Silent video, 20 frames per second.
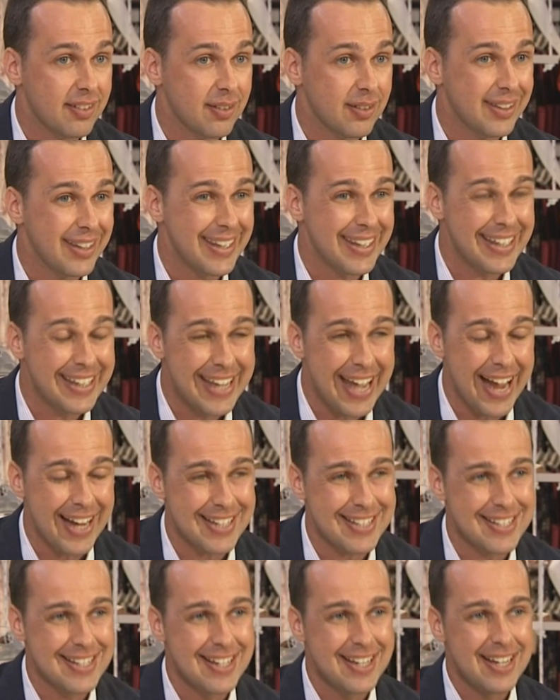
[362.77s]
they
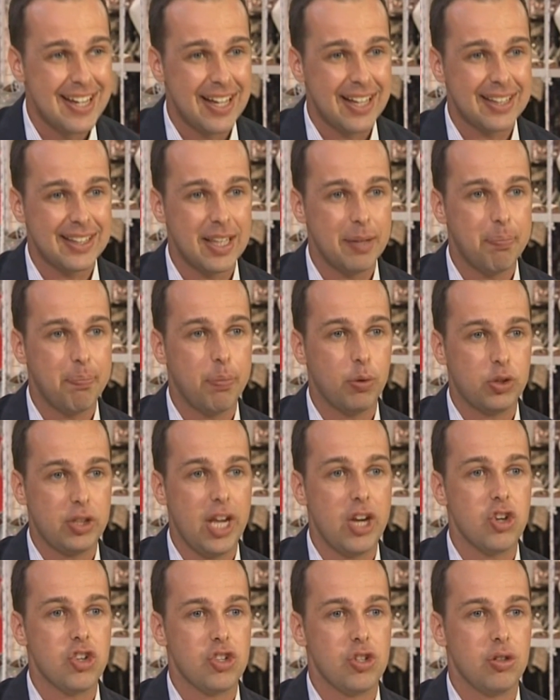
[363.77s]
get the
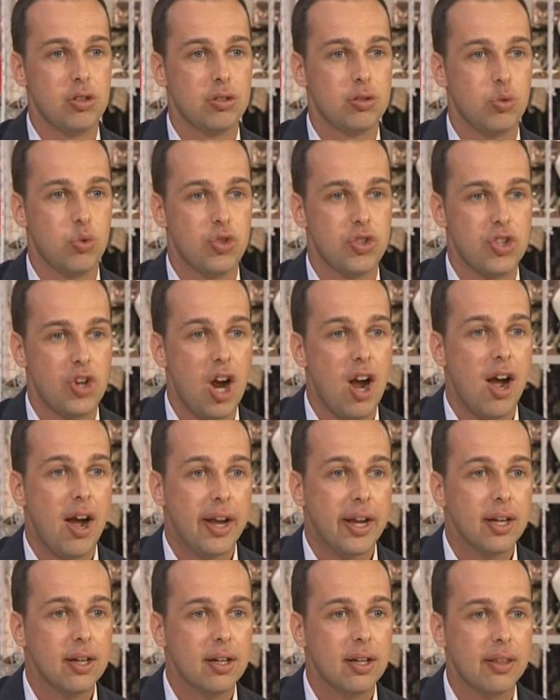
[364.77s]
potential to
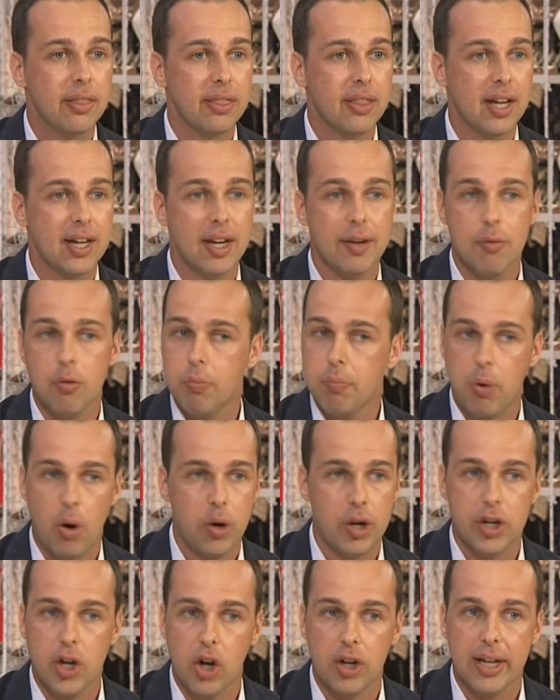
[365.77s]
shine mm. that they would
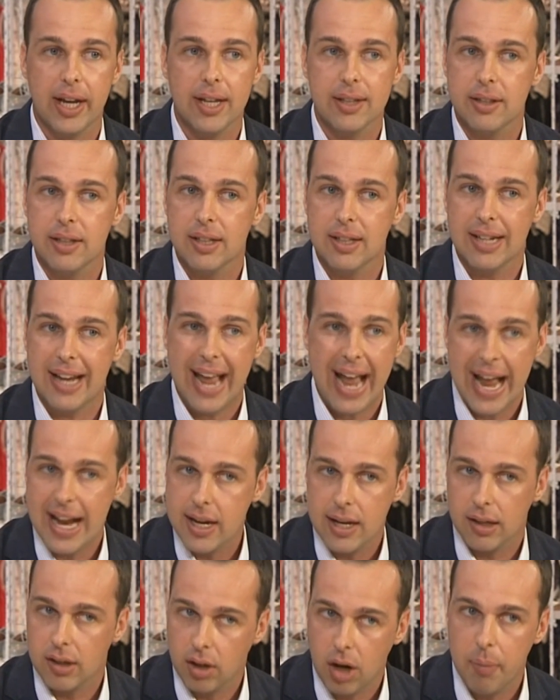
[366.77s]
probably not get in
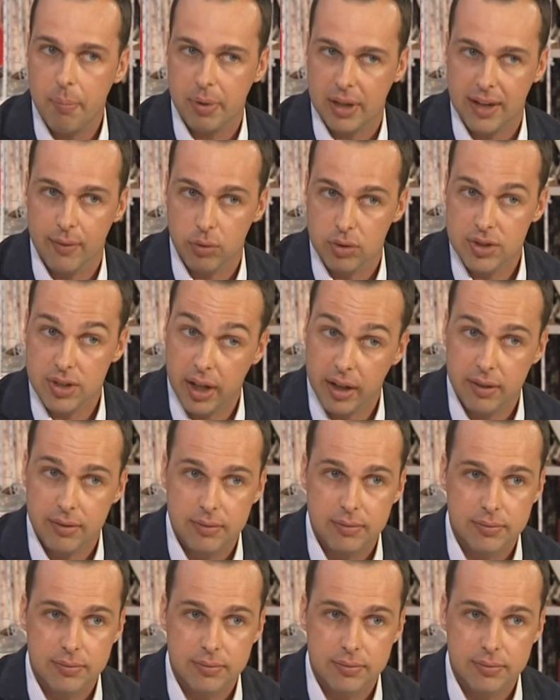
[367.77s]
any other company, I would say.